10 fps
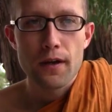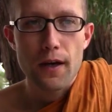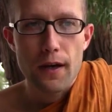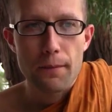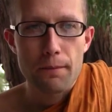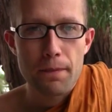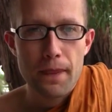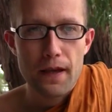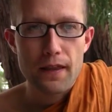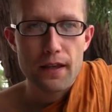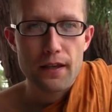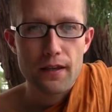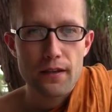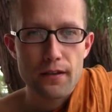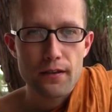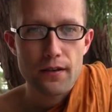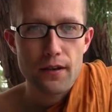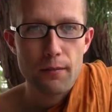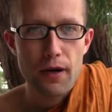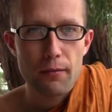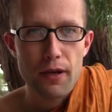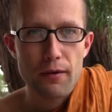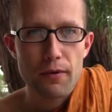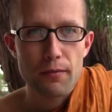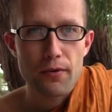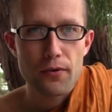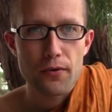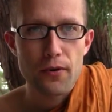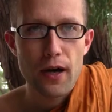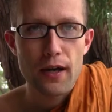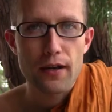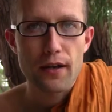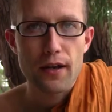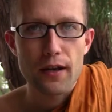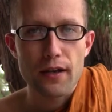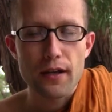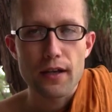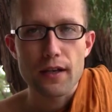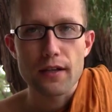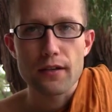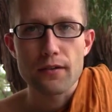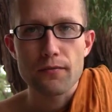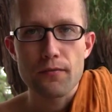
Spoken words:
I think, among many people who had a keen